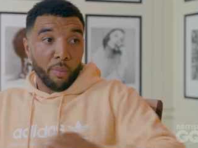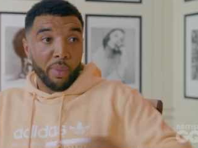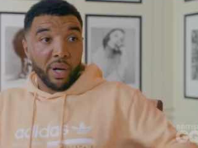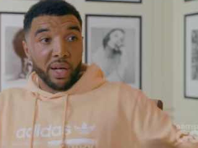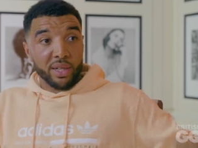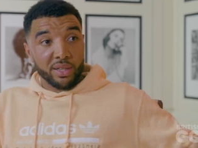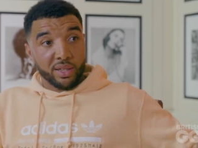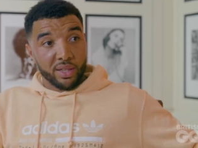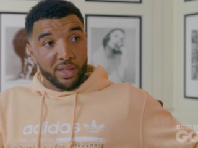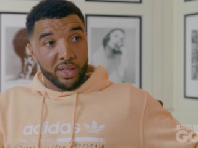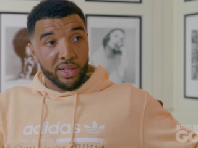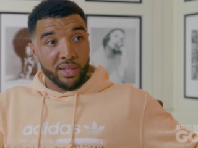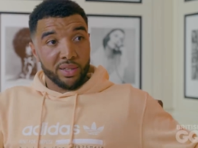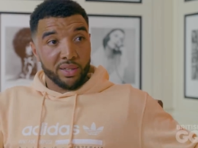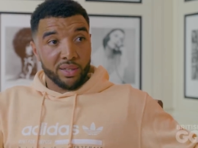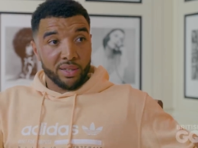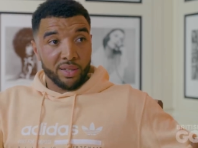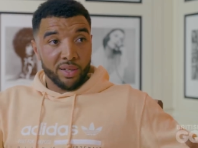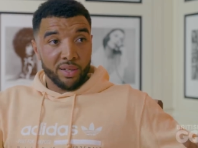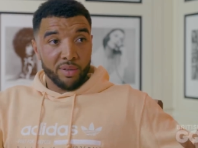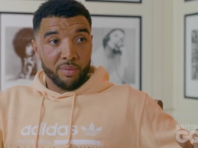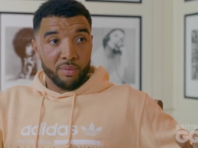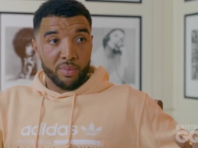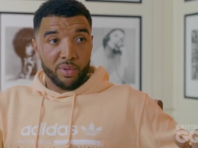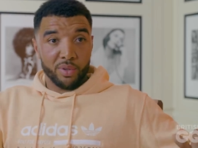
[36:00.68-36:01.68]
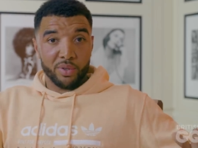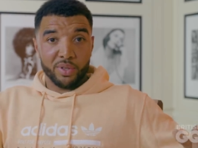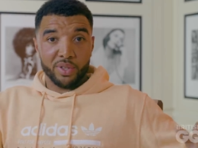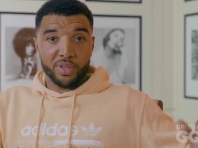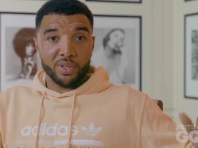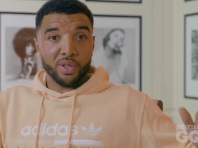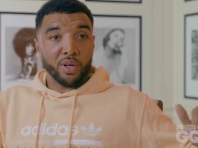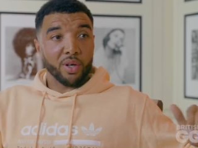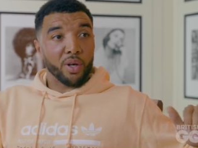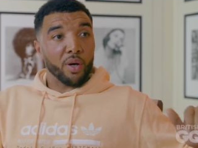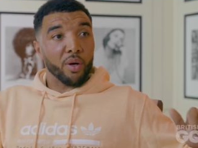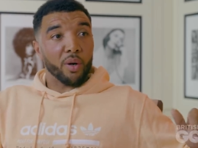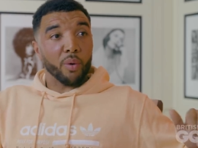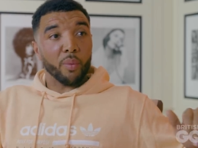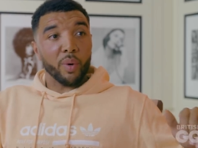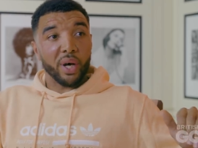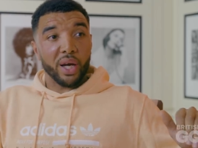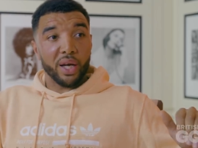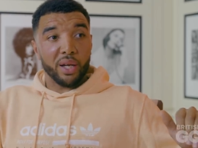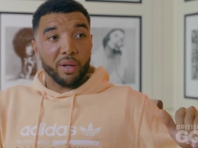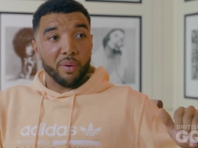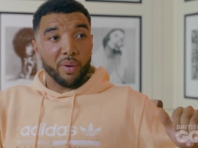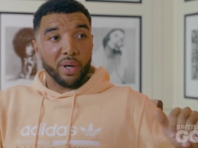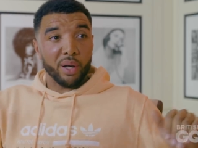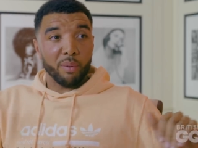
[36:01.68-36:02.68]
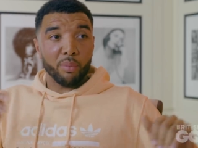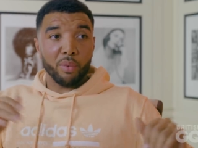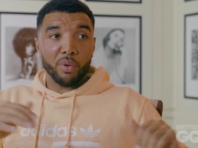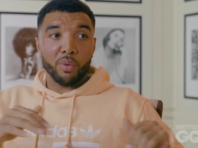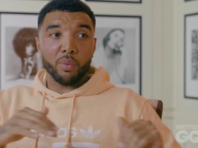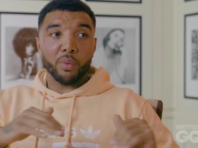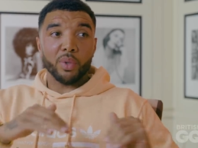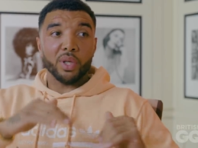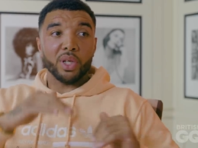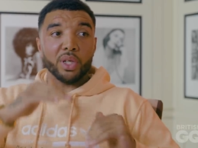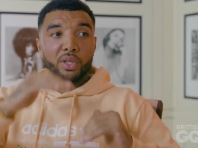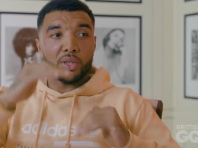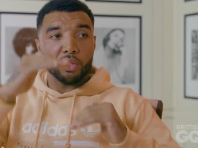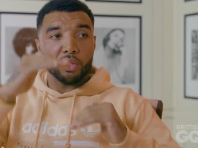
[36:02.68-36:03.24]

back to this, because it's not going away anywhere. But really,